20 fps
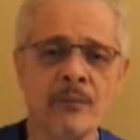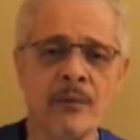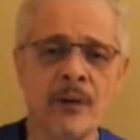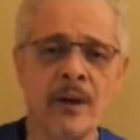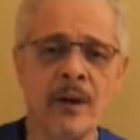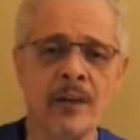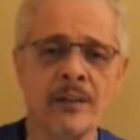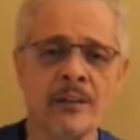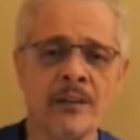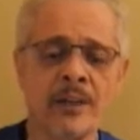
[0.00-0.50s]

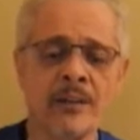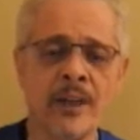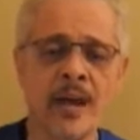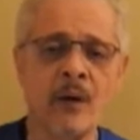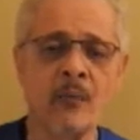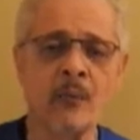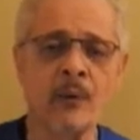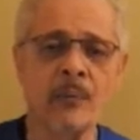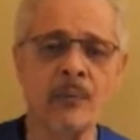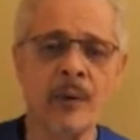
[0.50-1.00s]
fund
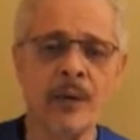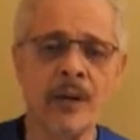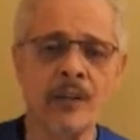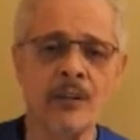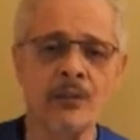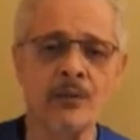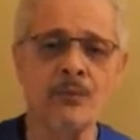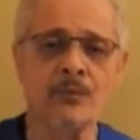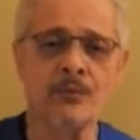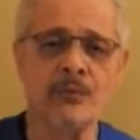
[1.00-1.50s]
that would pay
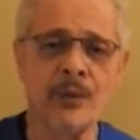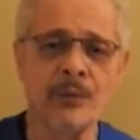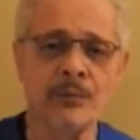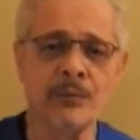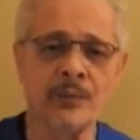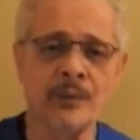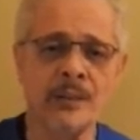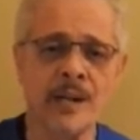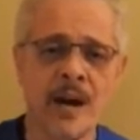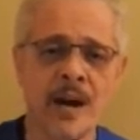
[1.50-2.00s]
you
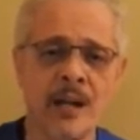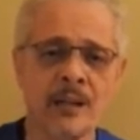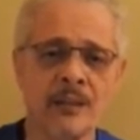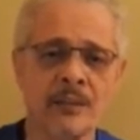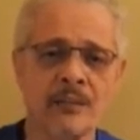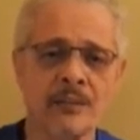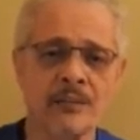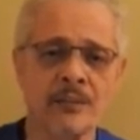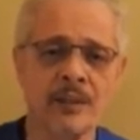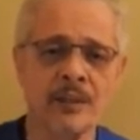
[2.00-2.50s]

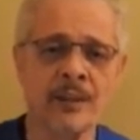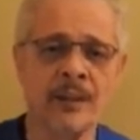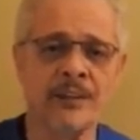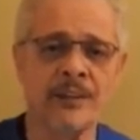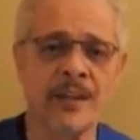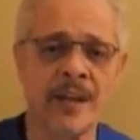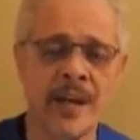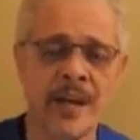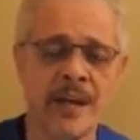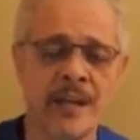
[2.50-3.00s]
$50
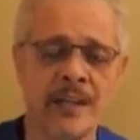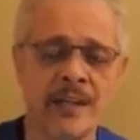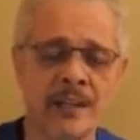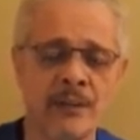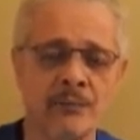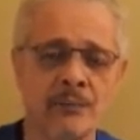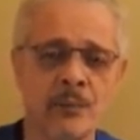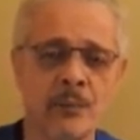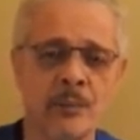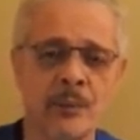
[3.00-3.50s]
a day
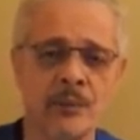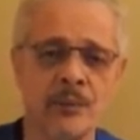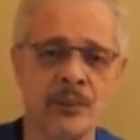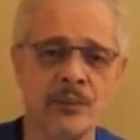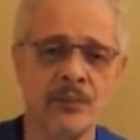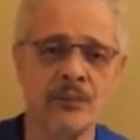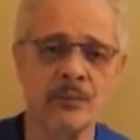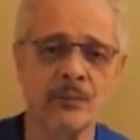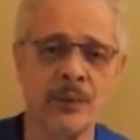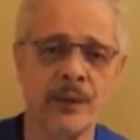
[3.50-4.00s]
if you
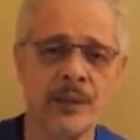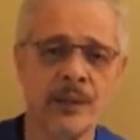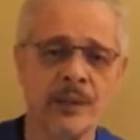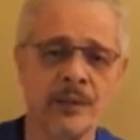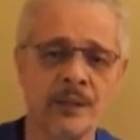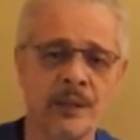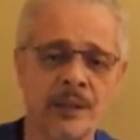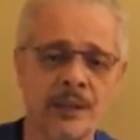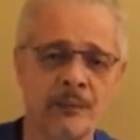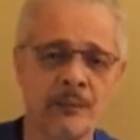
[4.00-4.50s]

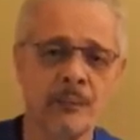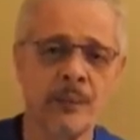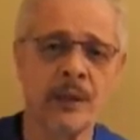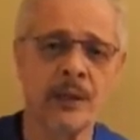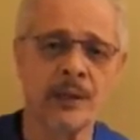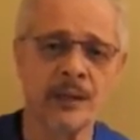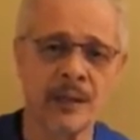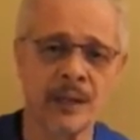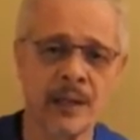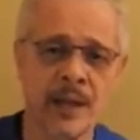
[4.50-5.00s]
participated in
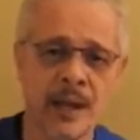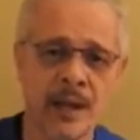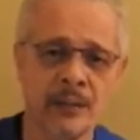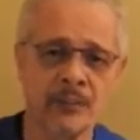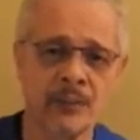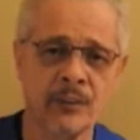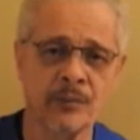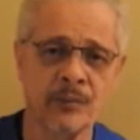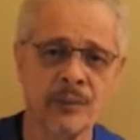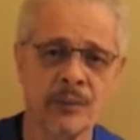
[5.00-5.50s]
picketing
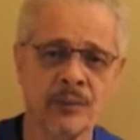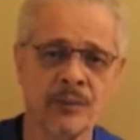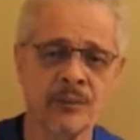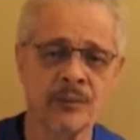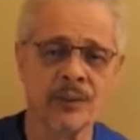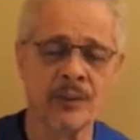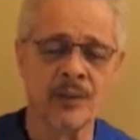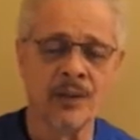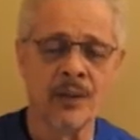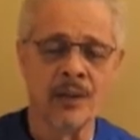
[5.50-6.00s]
activities,
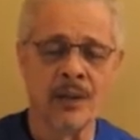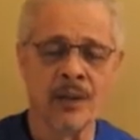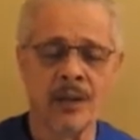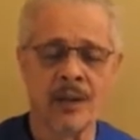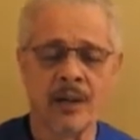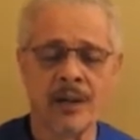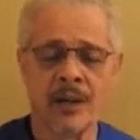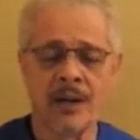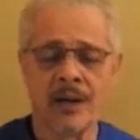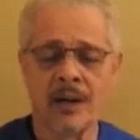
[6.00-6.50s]

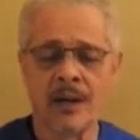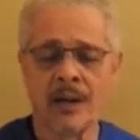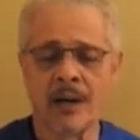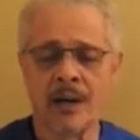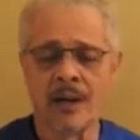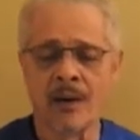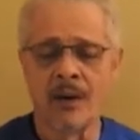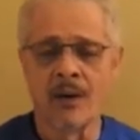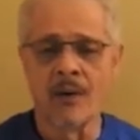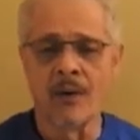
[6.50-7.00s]

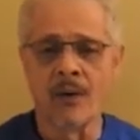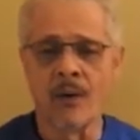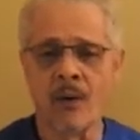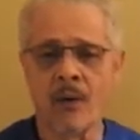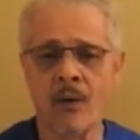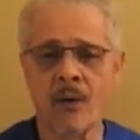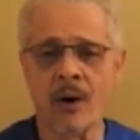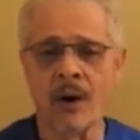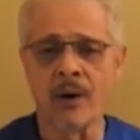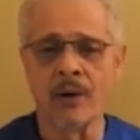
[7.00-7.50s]

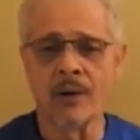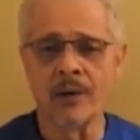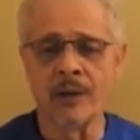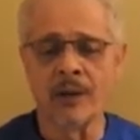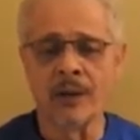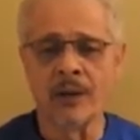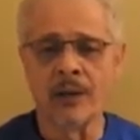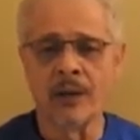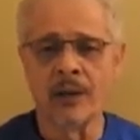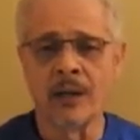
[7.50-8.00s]
or
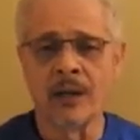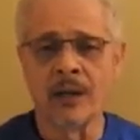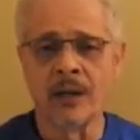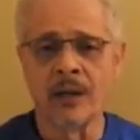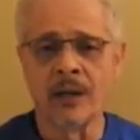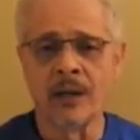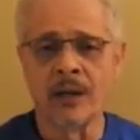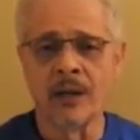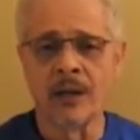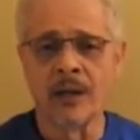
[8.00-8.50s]

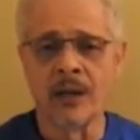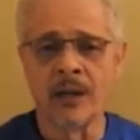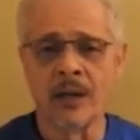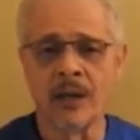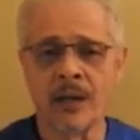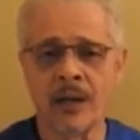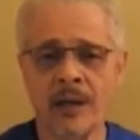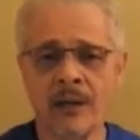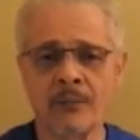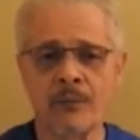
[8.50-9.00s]

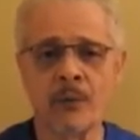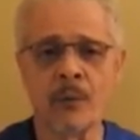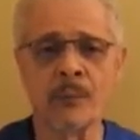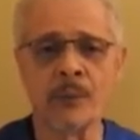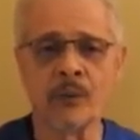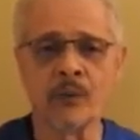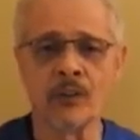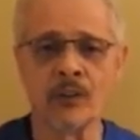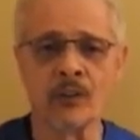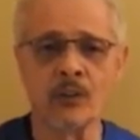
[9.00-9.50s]
if you
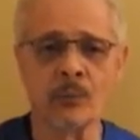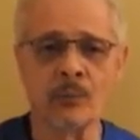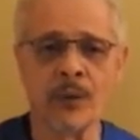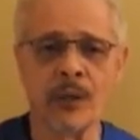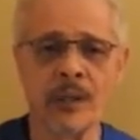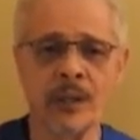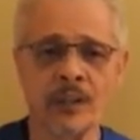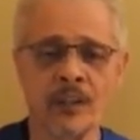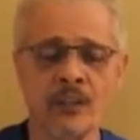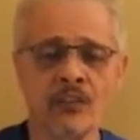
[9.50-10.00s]

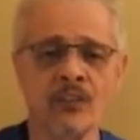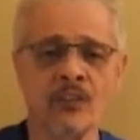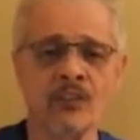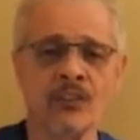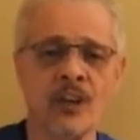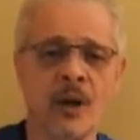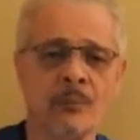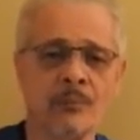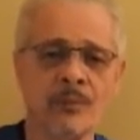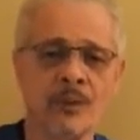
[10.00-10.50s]
participated in
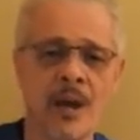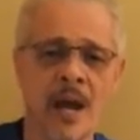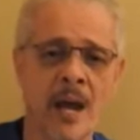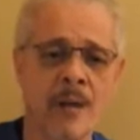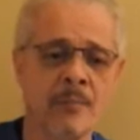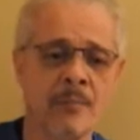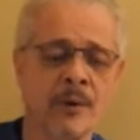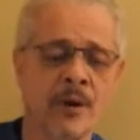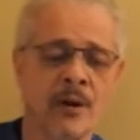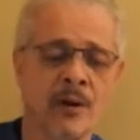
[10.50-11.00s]
some
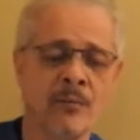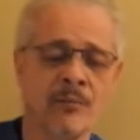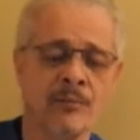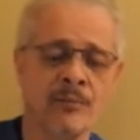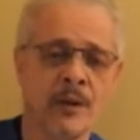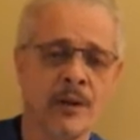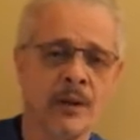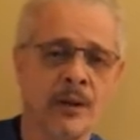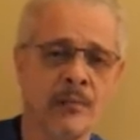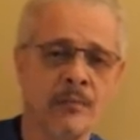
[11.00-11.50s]
type
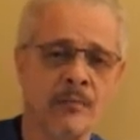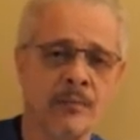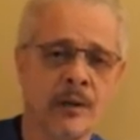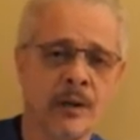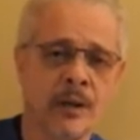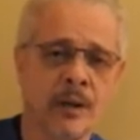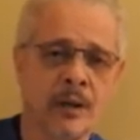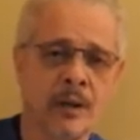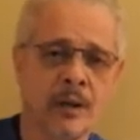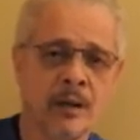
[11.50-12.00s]

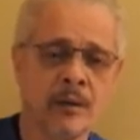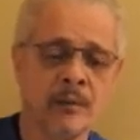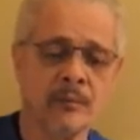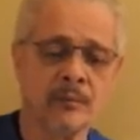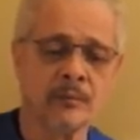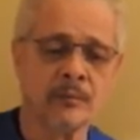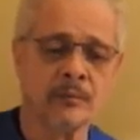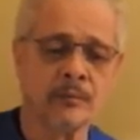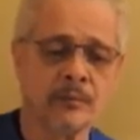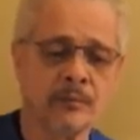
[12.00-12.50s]
of
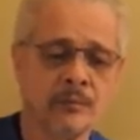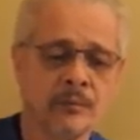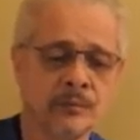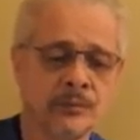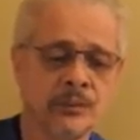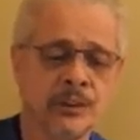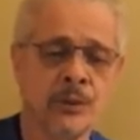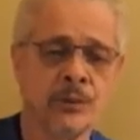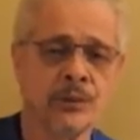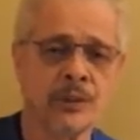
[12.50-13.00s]

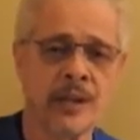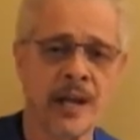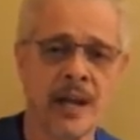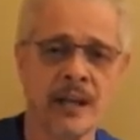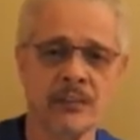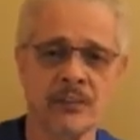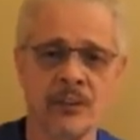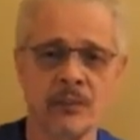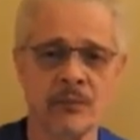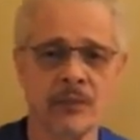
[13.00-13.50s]
union
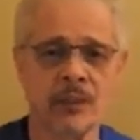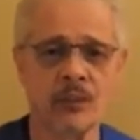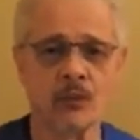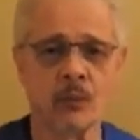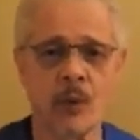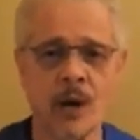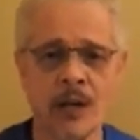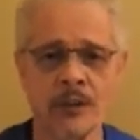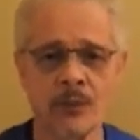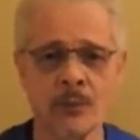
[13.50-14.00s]
activities
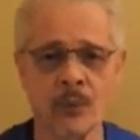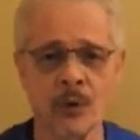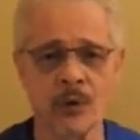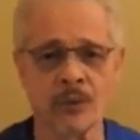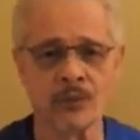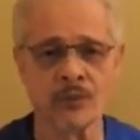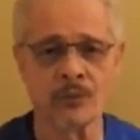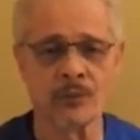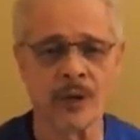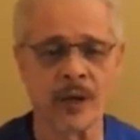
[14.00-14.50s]
while you were
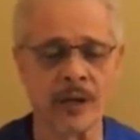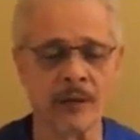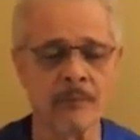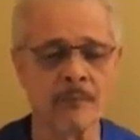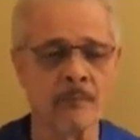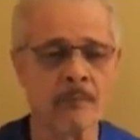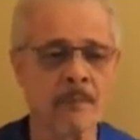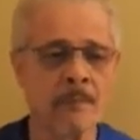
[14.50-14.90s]
on strike.